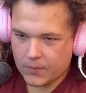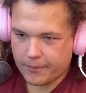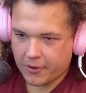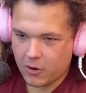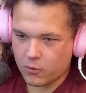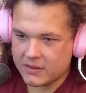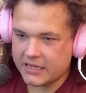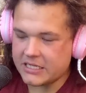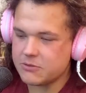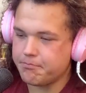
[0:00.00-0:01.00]
Bro,
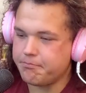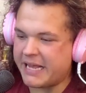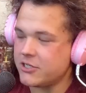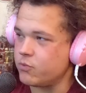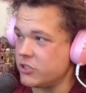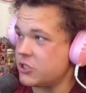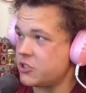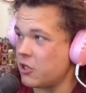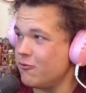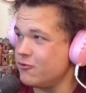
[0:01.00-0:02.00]
this bitch was
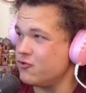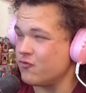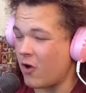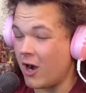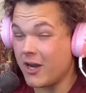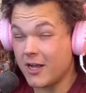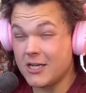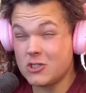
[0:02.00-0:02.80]
so drunk,